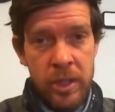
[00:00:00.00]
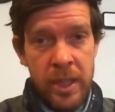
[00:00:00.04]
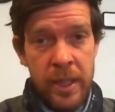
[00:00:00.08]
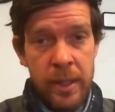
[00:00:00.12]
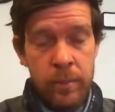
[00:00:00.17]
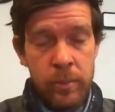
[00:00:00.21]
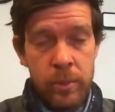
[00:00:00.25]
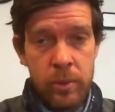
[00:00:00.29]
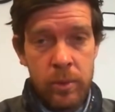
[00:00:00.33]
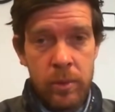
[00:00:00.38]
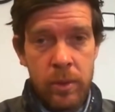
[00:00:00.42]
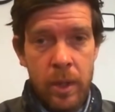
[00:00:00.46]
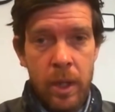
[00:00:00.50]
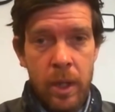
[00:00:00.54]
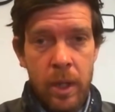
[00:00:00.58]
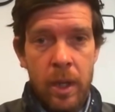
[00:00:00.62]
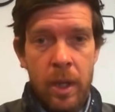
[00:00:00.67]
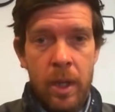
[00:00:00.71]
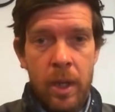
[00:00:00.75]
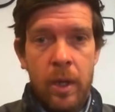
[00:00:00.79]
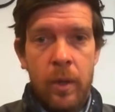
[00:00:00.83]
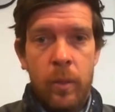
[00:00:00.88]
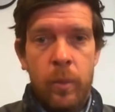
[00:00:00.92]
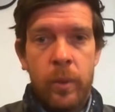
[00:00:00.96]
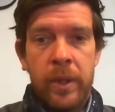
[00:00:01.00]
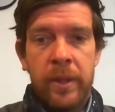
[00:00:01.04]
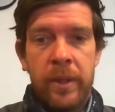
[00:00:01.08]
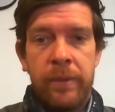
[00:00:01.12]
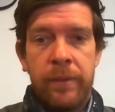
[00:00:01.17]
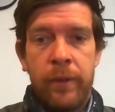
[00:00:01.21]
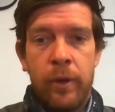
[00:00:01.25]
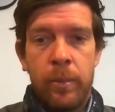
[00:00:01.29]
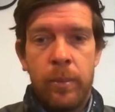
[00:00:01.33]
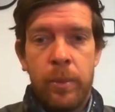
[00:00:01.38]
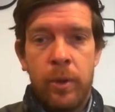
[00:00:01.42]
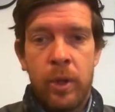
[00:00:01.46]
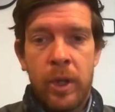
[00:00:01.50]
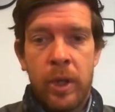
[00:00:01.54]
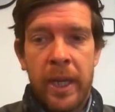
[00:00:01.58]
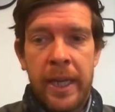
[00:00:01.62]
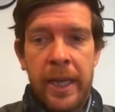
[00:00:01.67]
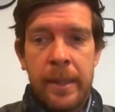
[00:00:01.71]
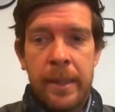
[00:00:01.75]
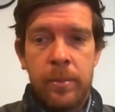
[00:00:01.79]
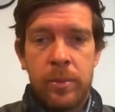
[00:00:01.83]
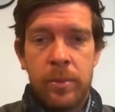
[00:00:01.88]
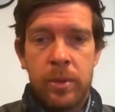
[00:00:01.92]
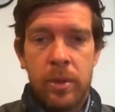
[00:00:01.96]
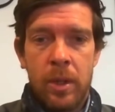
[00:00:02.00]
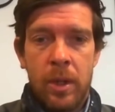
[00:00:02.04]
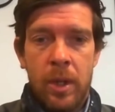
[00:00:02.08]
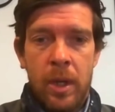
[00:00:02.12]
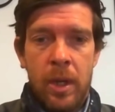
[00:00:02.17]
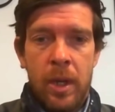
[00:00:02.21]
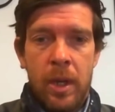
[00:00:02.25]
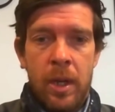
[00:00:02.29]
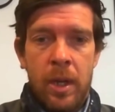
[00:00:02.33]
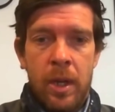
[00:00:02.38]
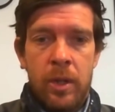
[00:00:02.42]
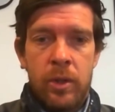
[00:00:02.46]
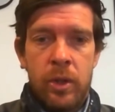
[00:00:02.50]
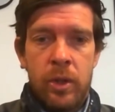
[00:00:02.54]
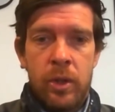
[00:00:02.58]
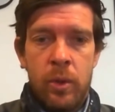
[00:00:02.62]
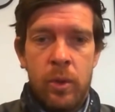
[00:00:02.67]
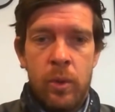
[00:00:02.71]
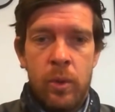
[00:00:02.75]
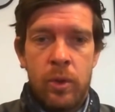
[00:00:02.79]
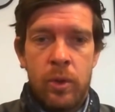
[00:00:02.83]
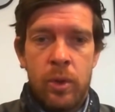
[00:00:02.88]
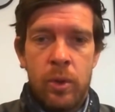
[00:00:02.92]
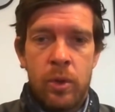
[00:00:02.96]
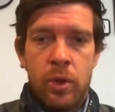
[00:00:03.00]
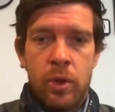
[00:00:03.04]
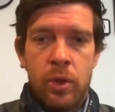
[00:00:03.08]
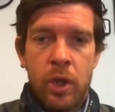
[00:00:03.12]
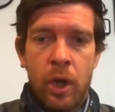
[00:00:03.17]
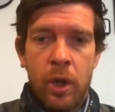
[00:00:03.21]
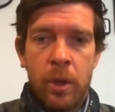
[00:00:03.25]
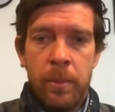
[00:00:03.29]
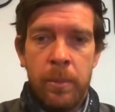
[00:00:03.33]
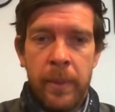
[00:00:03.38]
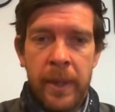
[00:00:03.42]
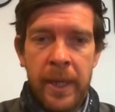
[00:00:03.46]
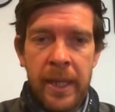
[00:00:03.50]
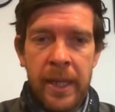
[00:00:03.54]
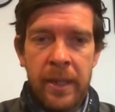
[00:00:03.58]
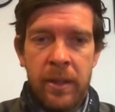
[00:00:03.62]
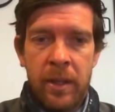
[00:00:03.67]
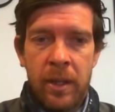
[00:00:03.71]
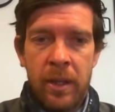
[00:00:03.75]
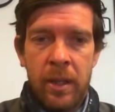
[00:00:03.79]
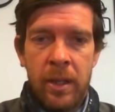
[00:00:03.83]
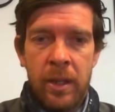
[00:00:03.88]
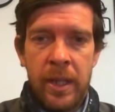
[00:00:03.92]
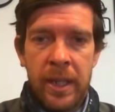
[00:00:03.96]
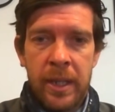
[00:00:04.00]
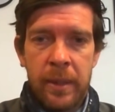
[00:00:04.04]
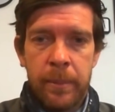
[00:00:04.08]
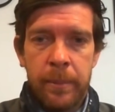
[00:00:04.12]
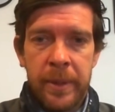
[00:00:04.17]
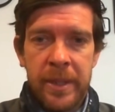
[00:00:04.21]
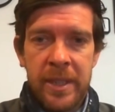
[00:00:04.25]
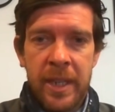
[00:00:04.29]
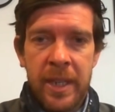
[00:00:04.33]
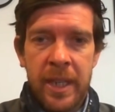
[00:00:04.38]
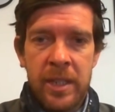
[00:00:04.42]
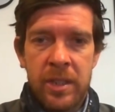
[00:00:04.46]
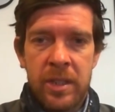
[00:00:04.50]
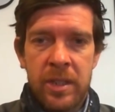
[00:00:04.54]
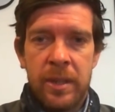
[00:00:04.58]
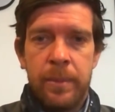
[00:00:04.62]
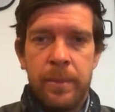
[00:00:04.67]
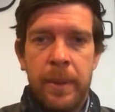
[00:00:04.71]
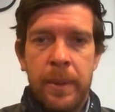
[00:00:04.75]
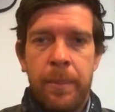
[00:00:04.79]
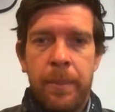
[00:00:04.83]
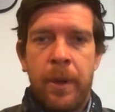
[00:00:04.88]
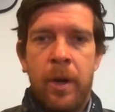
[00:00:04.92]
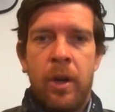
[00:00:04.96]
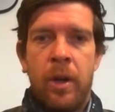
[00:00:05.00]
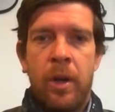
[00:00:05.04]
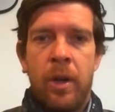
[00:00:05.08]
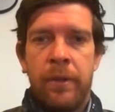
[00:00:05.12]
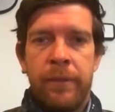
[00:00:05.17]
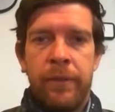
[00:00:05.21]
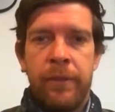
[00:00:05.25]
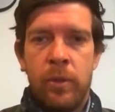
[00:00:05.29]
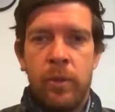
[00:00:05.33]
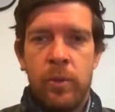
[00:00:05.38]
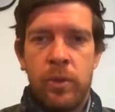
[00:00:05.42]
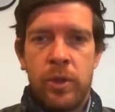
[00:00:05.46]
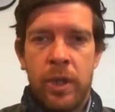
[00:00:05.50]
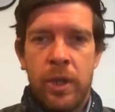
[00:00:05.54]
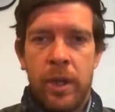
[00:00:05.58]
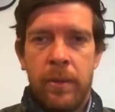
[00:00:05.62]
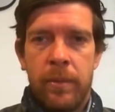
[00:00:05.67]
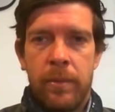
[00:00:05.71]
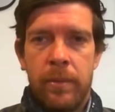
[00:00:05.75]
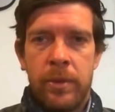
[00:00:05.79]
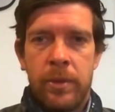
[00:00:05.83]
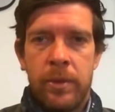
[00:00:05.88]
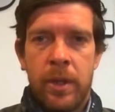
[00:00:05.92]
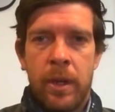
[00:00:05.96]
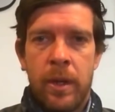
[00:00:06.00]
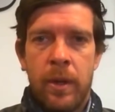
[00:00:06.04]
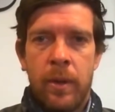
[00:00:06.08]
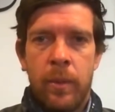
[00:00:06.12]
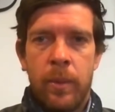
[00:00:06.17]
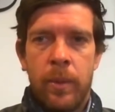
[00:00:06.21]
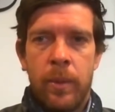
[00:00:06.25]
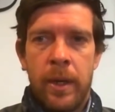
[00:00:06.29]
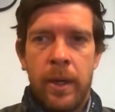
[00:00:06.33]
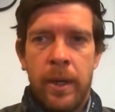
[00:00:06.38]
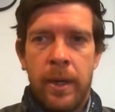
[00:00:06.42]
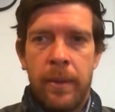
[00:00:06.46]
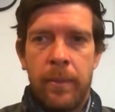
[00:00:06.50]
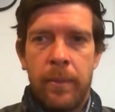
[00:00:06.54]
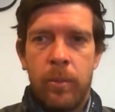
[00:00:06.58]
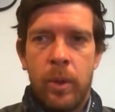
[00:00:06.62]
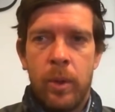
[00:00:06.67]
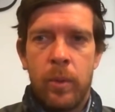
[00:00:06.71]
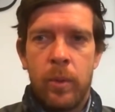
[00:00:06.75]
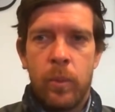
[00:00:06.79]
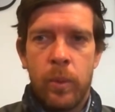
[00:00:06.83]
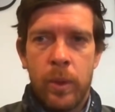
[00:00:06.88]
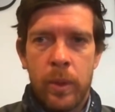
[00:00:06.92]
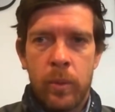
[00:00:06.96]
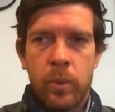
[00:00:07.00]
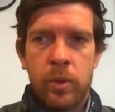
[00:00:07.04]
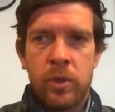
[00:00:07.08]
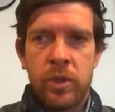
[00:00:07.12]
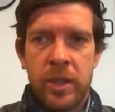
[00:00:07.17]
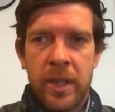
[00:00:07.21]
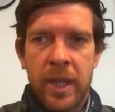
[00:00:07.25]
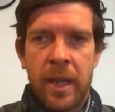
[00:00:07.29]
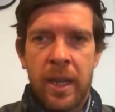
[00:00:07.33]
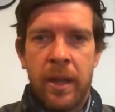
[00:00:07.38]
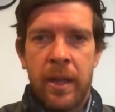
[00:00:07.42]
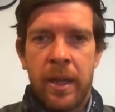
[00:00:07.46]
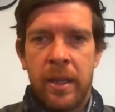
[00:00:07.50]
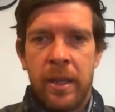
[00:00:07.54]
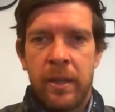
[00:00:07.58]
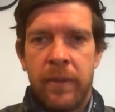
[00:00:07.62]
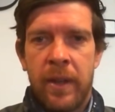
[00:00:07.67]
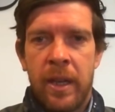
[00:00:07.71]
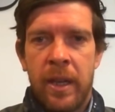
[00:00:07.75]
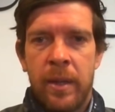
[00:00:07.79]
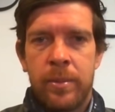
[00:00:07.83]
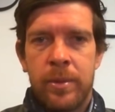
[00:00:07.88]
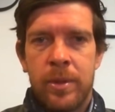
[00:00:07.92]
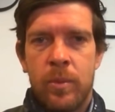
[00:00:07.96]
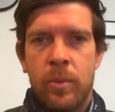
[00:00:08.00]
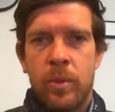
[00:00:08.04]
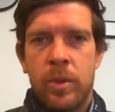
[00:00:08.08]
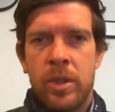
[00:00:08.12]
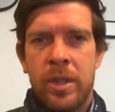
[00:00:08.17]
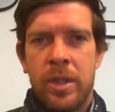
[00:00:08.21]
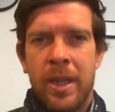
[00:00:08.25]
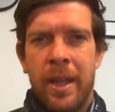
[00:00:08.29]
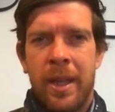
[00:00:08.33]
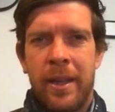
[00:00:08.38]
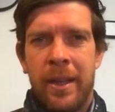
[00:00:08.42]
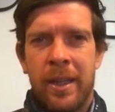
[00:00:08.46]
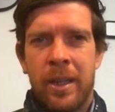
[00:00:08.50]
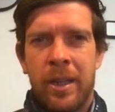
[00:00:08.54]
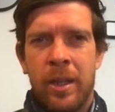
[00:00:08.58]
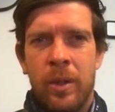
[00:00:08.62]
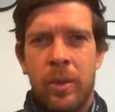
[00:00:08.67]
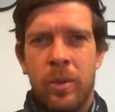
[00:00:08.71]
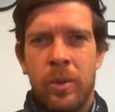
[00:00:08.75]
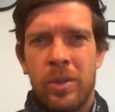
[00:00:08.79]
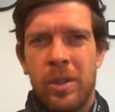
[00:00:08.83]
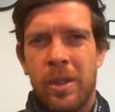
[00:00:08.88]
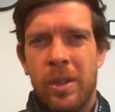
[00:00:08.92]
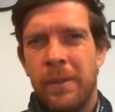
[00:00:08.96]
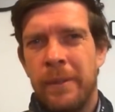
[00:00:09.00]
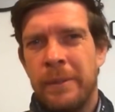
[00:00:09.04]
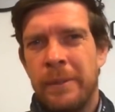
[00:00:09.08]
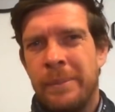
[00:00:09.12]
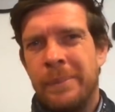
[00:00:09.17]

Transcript: the team's winning football games to, to show me that he can potentially be part of the future. So uh, we, we will see how that develops and we'll see how that goes